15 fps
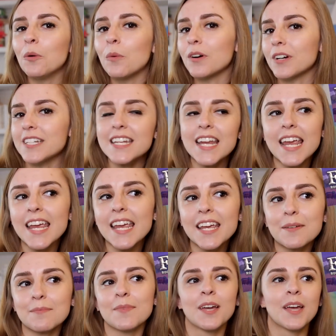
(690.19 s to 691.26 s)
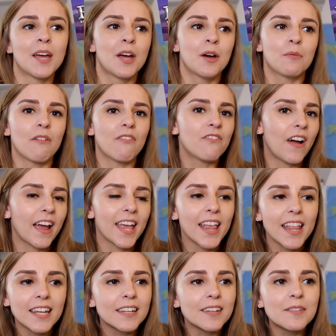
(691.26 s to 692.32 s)
We're a team, we're
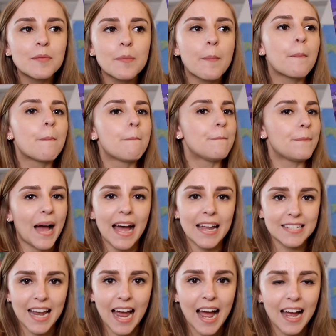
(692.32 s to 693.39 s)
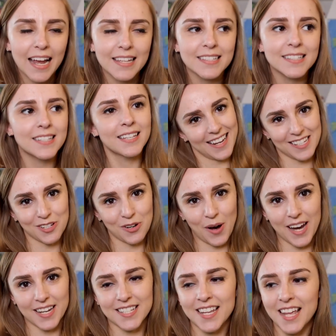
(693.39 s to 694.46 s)
fighting bad guys. It's
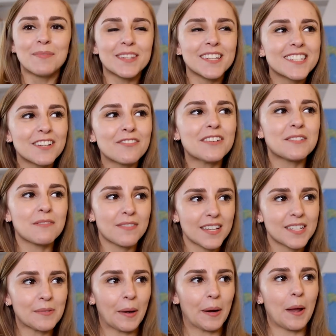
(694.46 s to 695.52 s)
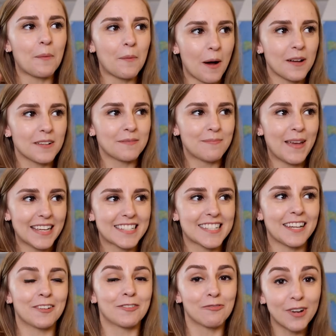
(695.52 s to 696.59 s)
great. But the difference with this one and what
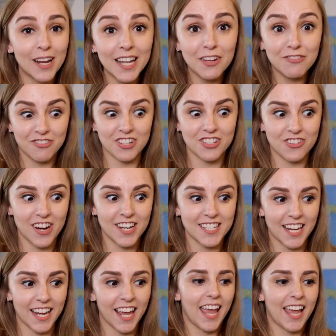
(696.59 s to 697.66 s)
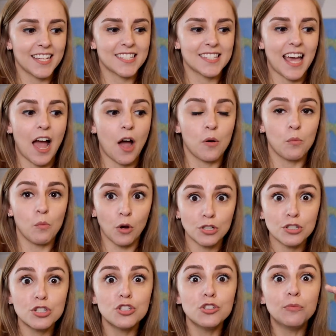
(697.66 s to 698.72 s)
makes it really frustrating is that
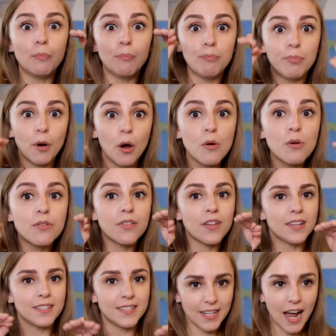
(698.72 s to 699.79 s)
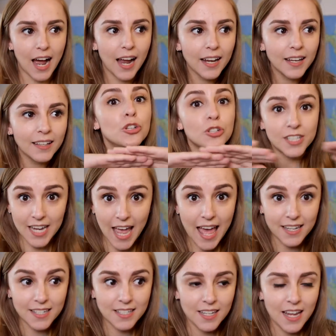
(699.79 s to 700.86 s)
once you both die, you're
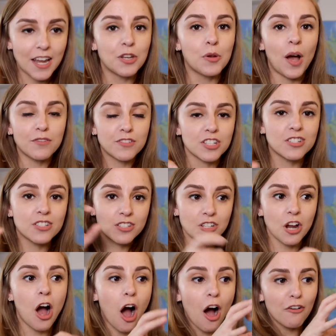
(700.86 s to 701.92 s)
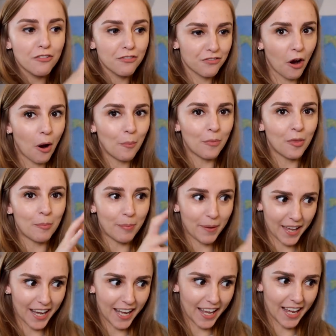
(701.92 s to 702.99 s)
dead and you have to start from the
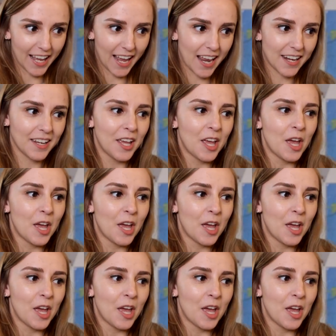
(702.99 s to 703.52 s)
beginning again.